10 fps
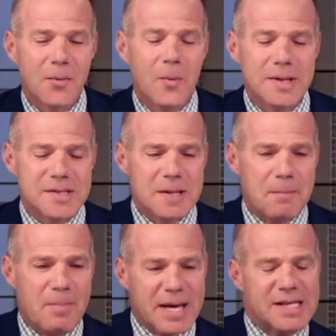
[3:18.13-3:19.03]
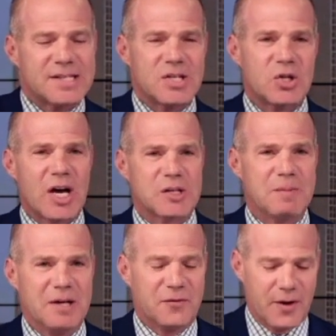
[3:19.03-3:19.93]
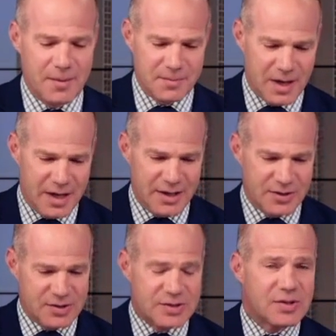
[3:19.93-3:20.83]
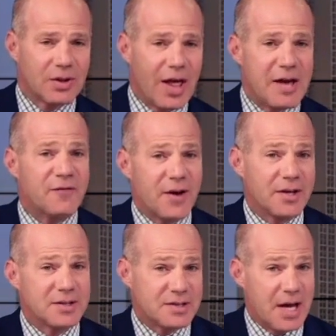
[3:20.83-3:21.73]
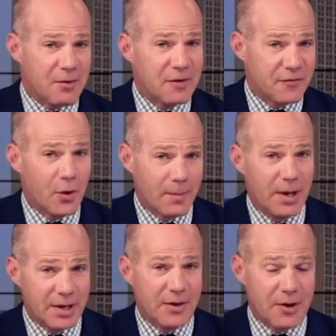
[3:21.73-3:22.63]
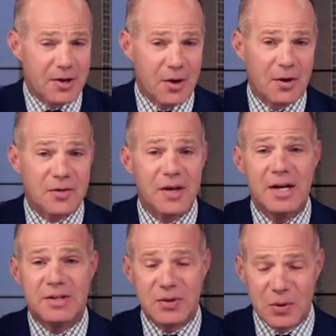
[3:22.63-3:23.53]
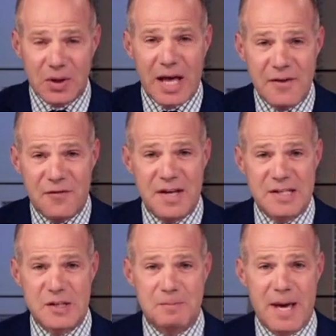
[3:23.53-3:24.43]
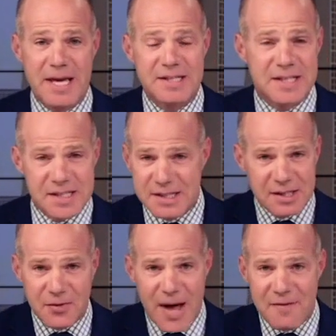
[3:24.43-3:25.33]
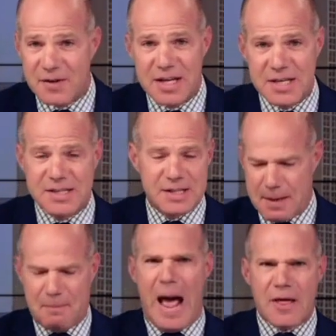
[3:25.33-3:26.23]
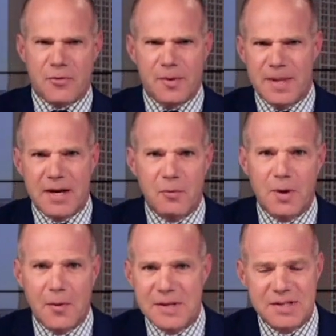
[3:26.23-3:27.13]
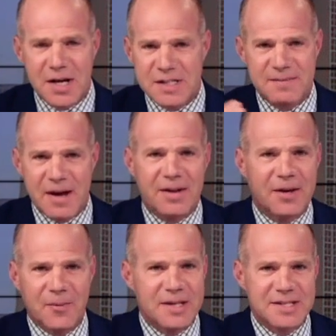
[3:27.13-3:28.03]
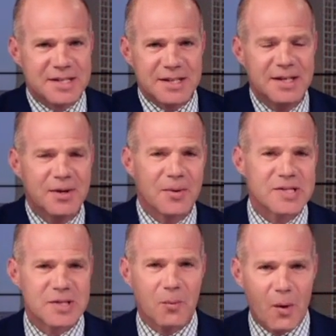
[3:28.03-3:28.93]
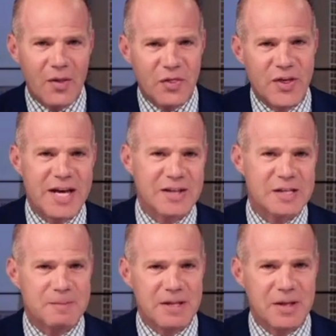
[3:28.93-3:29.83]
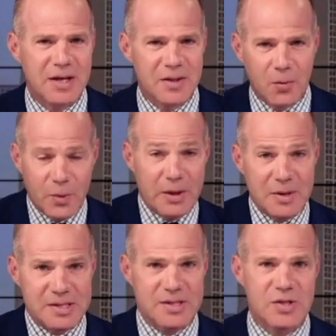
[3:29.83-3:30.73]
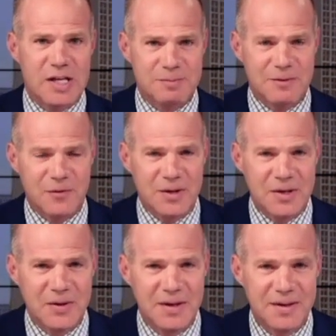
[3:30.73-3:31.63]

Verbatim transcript: What's the biggest adjustment from? Uh, life on terra firma here on Earth to life in space? Is it the gravity? Is it the bathroom that everyone always talks about? Like, what's the what's the one thing that's been the, the weirdest adjustment for you?